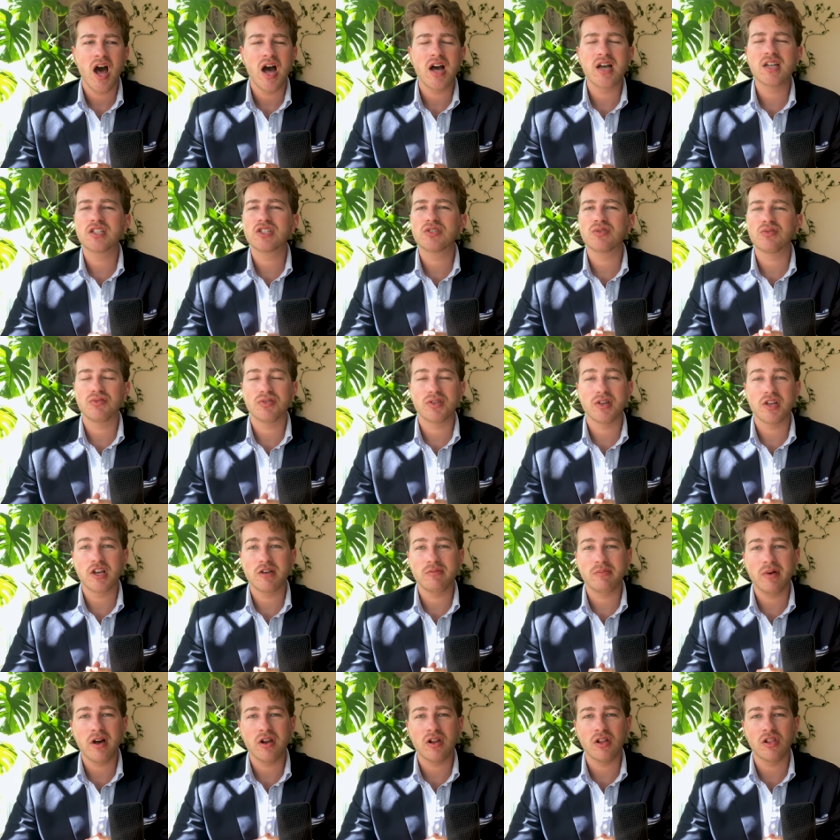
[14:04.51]
I still think
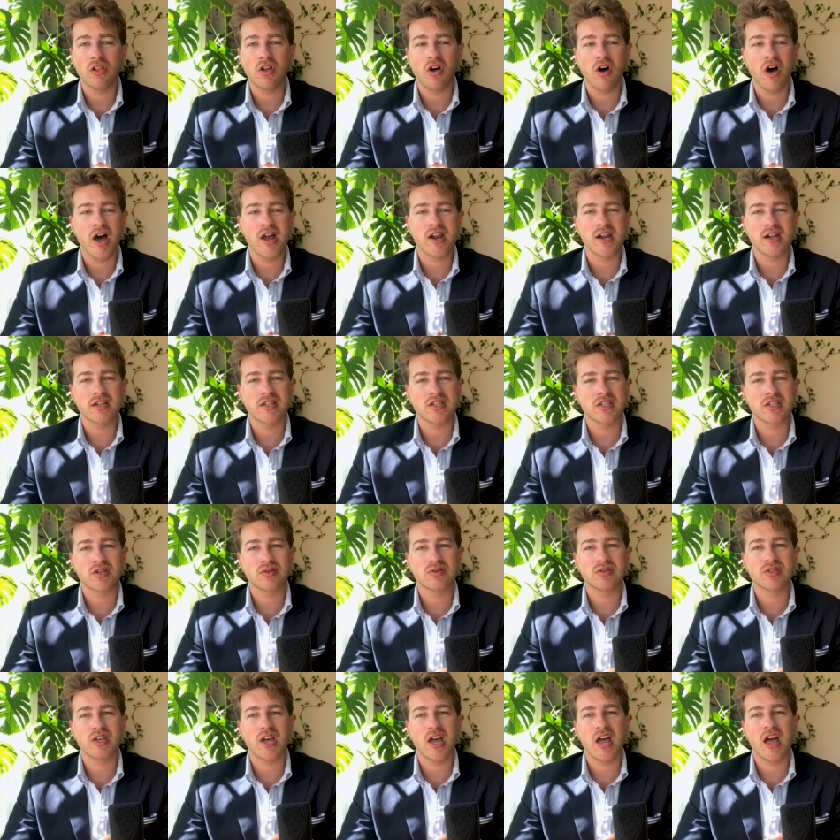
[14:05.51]
about a lot, and I'd still
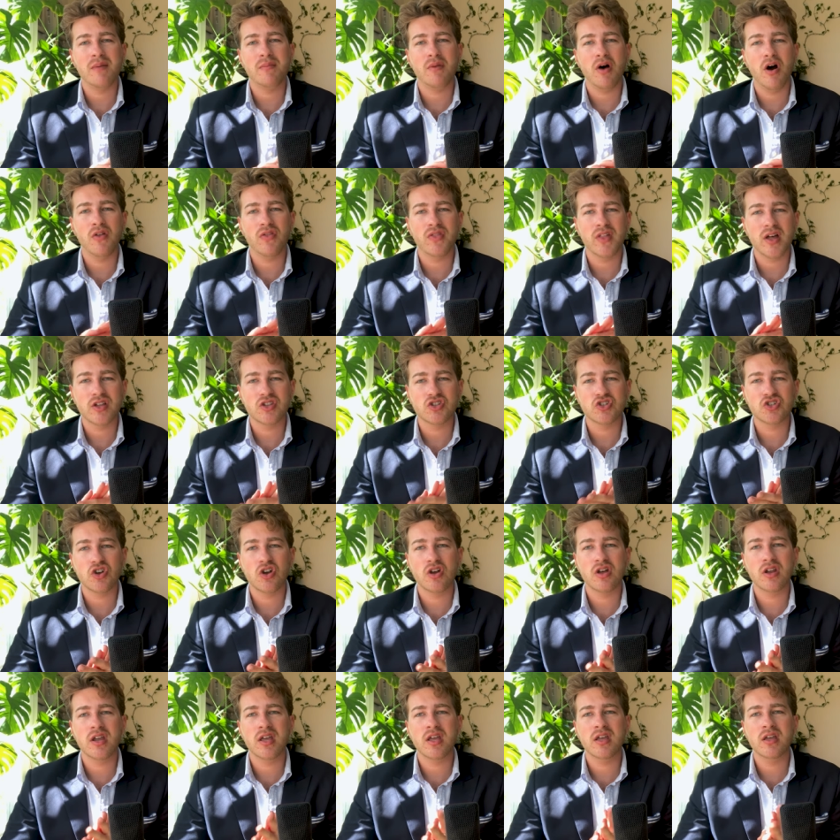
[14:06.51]
say I'm on that
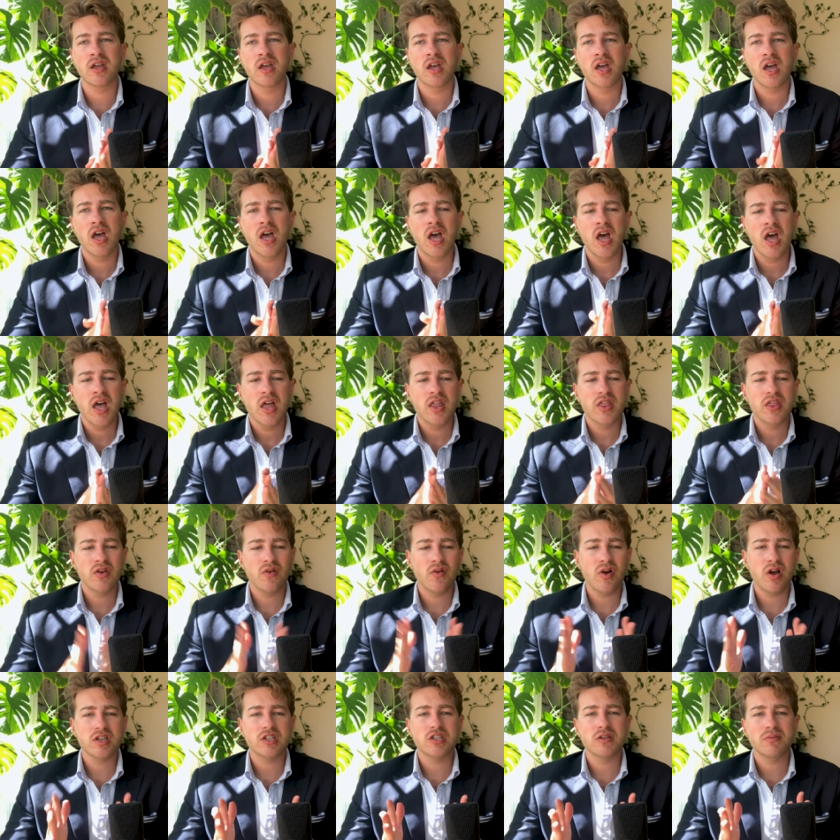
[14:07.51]
journey. There
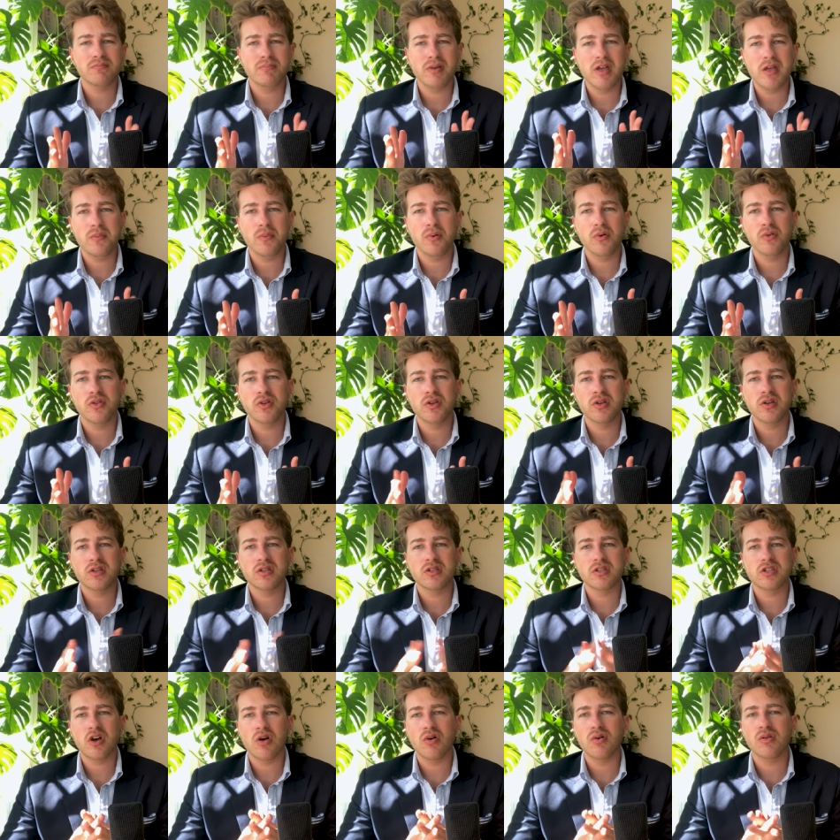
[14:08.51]
are some people that
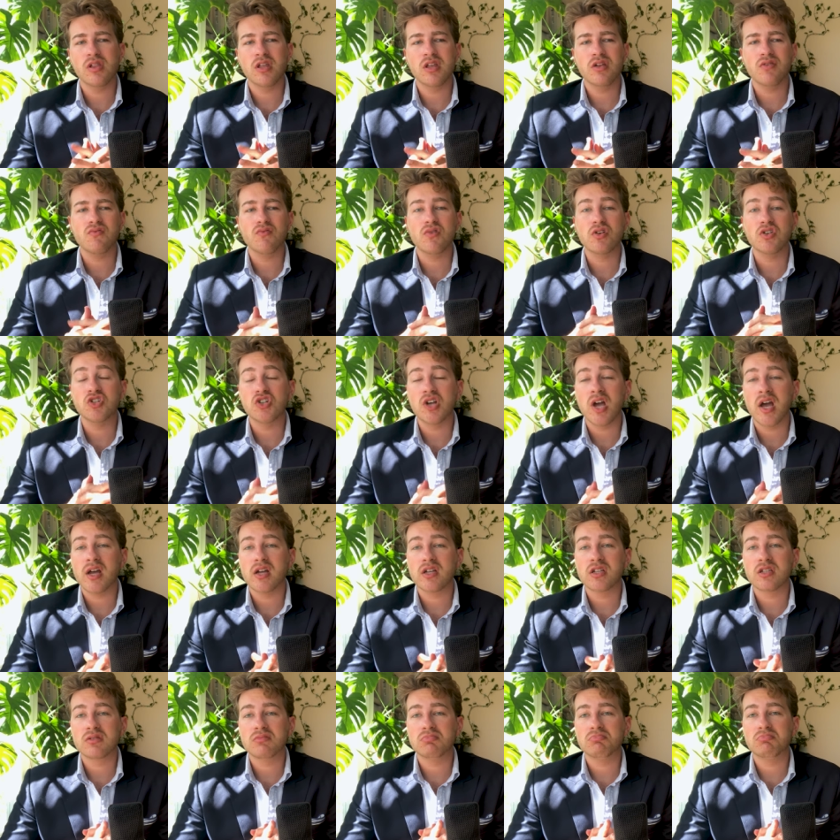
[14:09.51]
totally
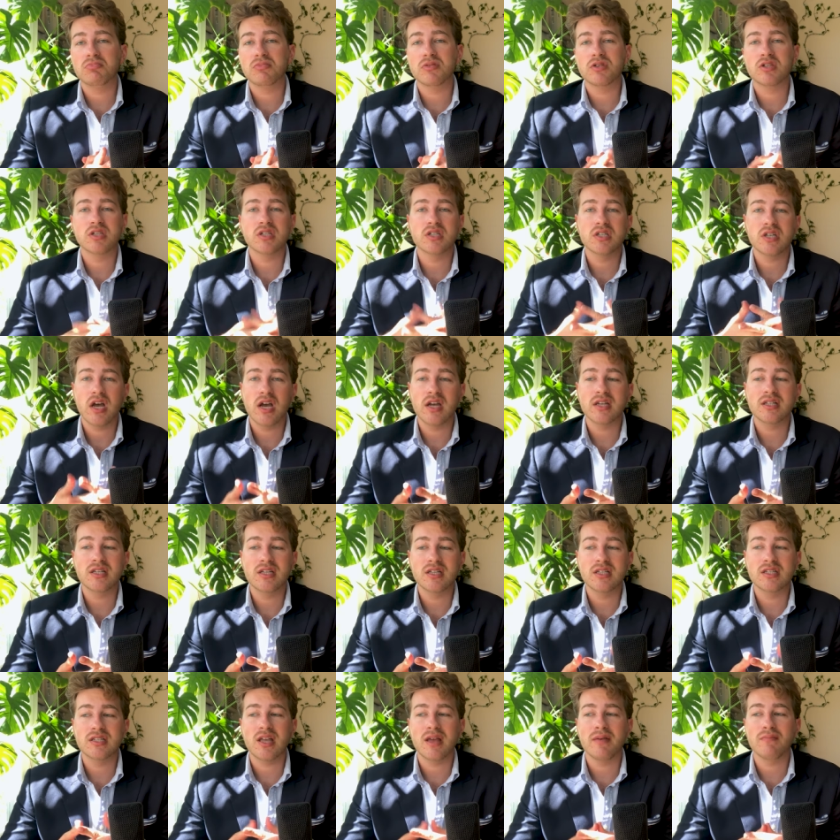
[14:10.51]
reject
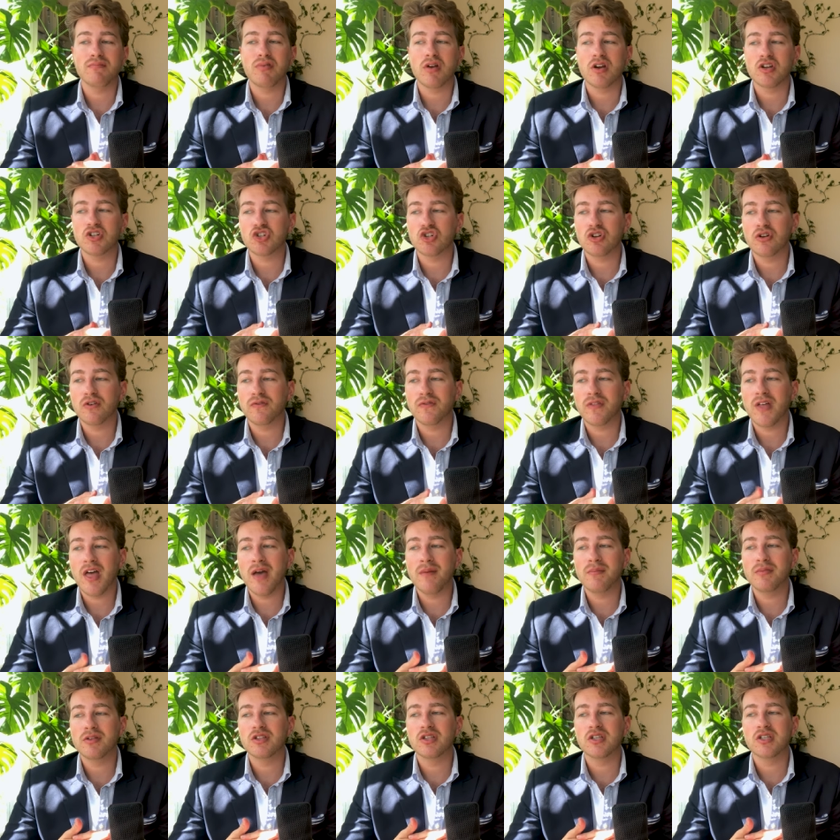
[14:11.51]
society's impression of
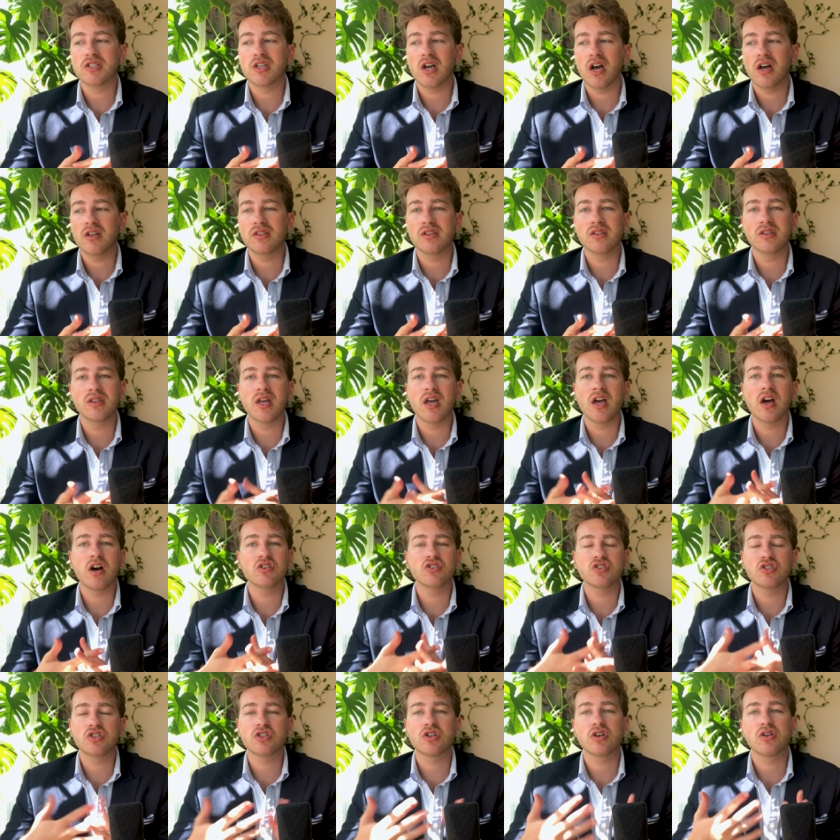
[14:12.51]
them and decide that they are
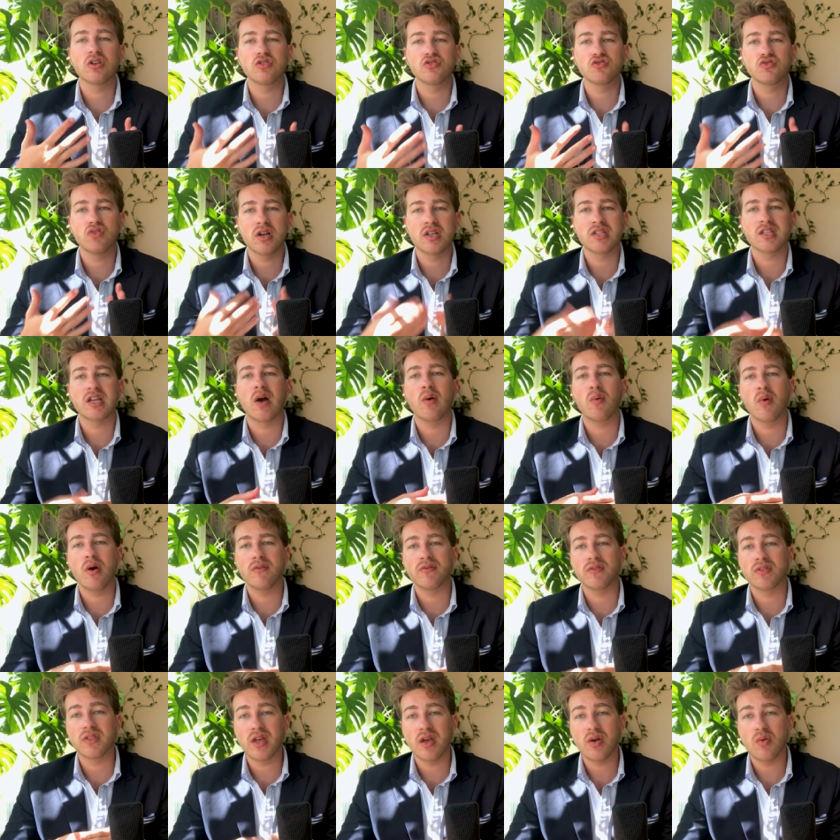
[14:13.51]
just going to dress
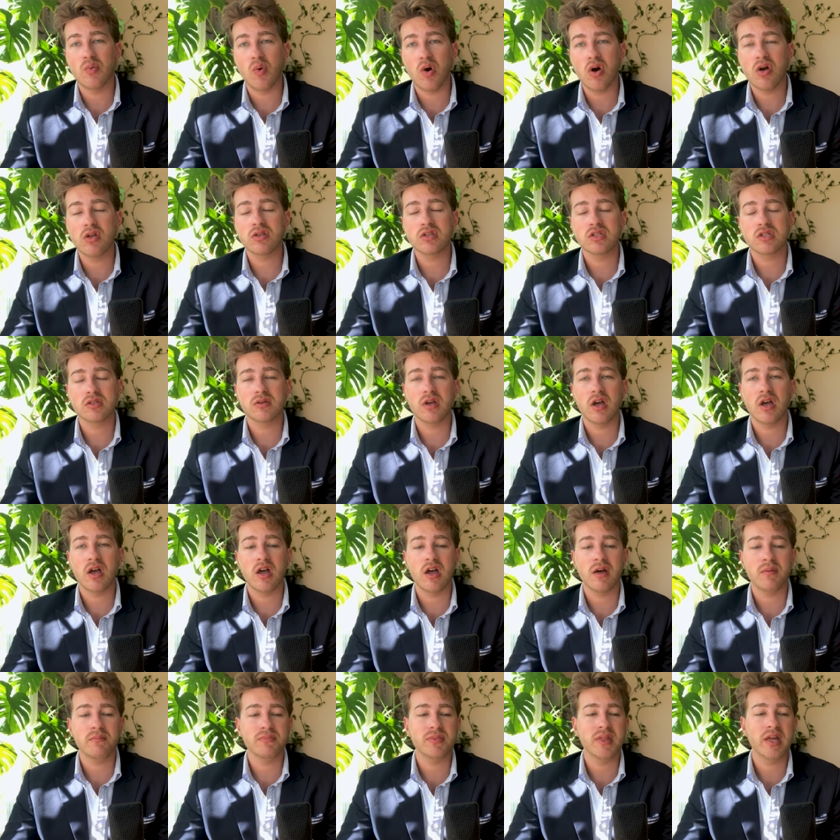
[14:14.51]
however they want.
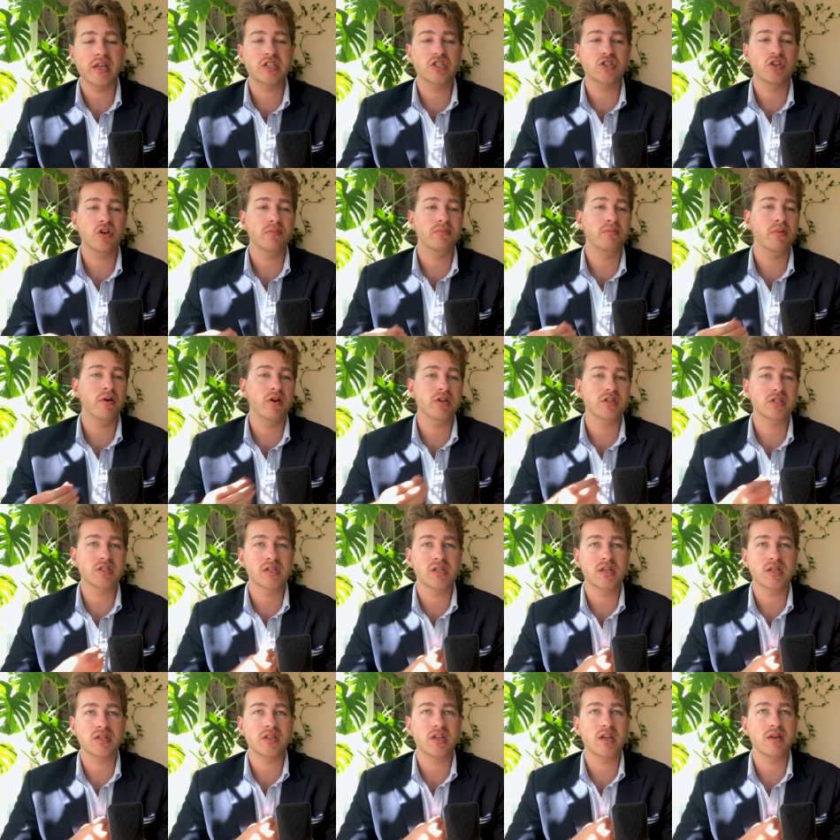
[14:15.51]
Um, that's not
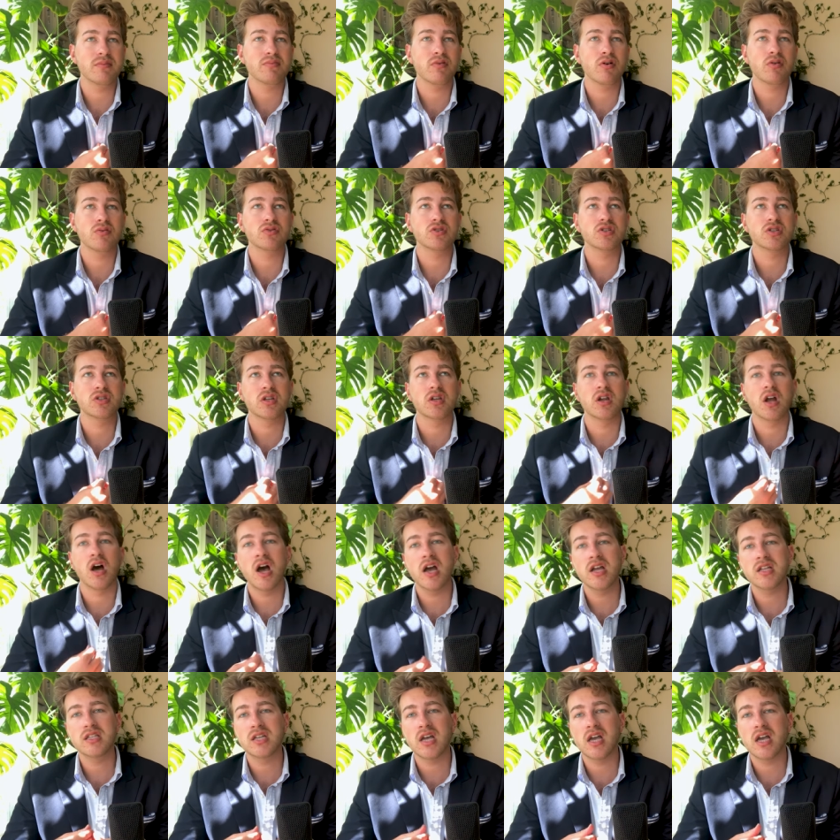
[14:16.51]
personally the approach that
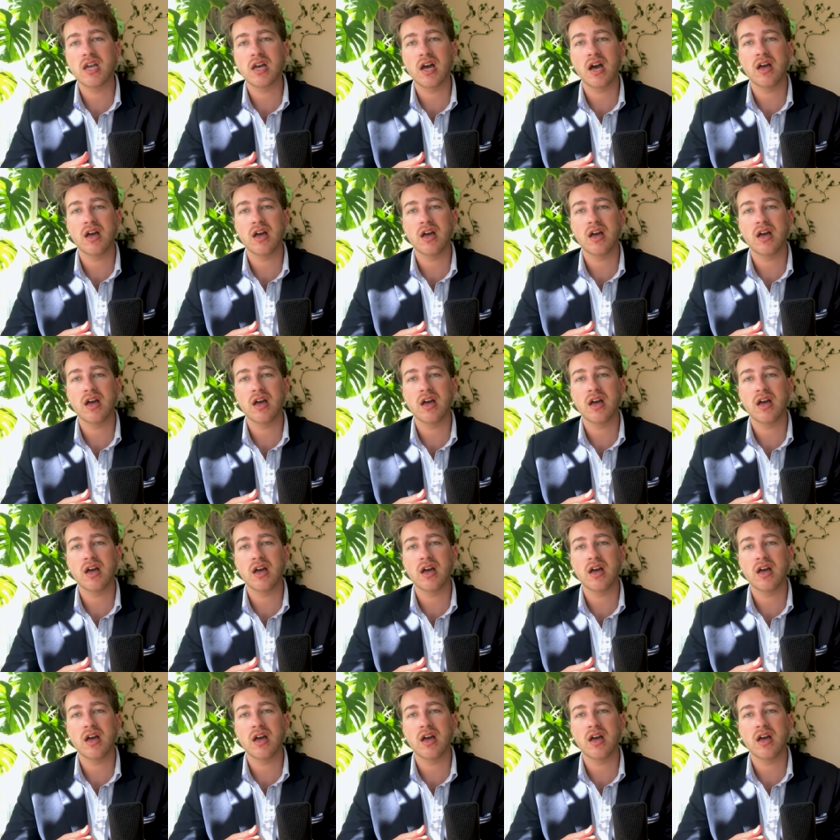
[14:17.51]
I take.